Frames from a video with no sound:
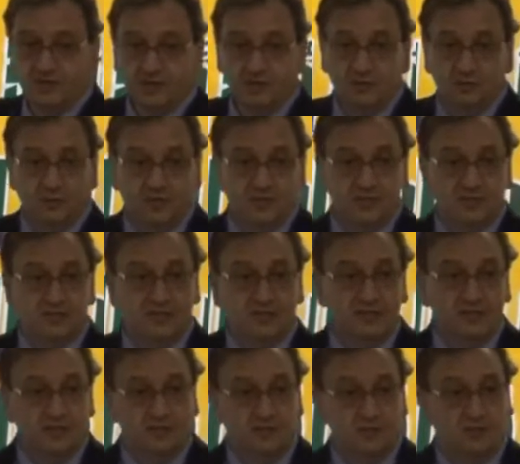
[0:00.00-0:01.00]
The ones
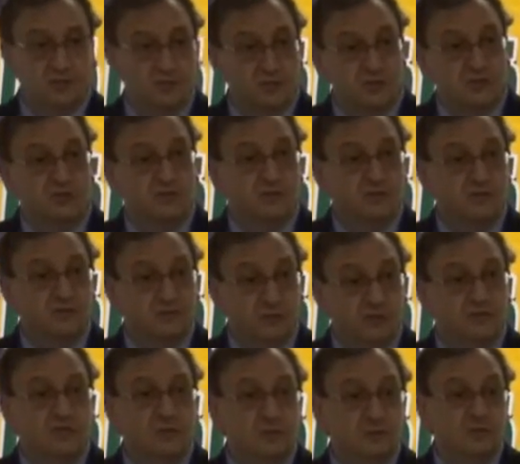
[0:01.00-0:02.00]
that had almost
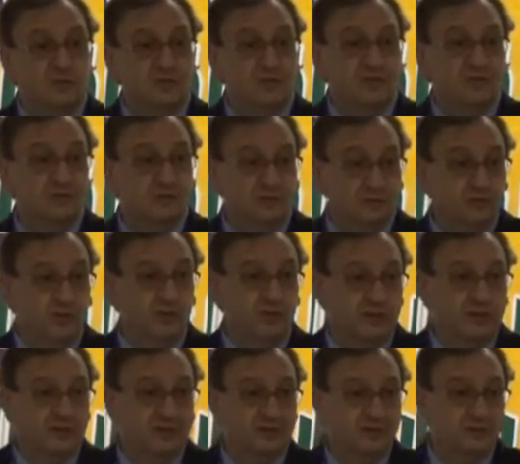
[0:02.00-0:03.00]
40% of all
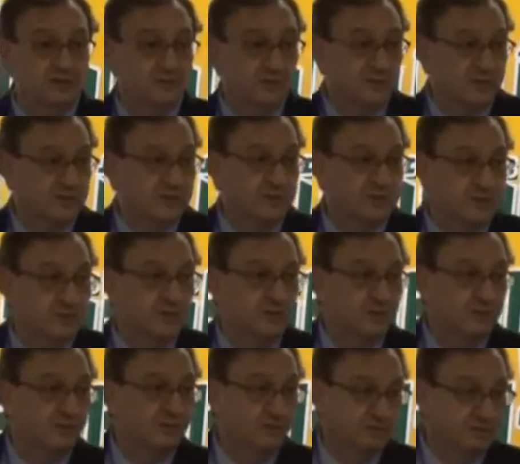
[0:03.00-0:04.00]
candidemias, it's
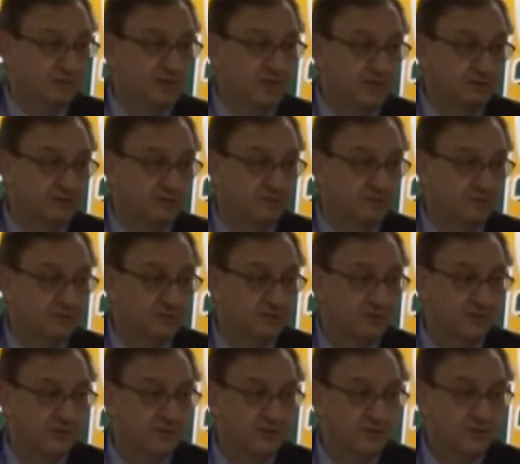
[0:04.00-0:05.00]
coming from the catheter.
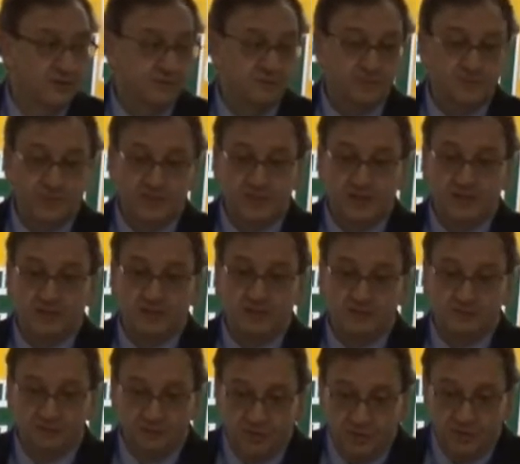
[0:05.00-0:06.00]
And
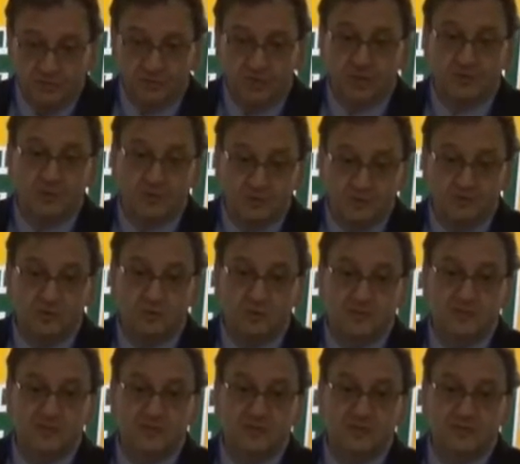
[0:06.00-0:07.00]
they found among the
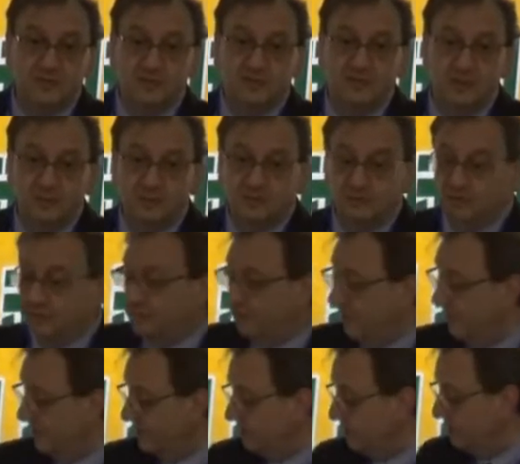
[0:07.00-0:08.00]
ones that are coming from the
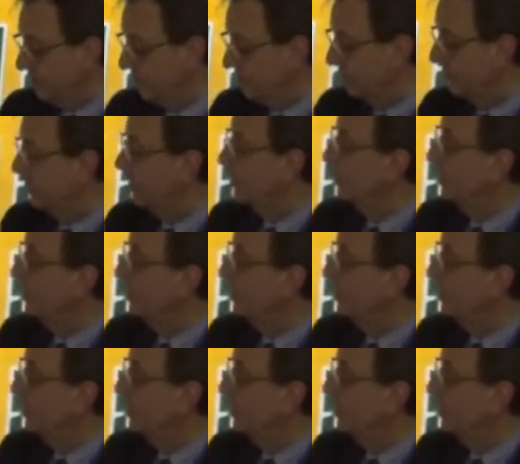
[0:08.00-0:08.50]
hospital,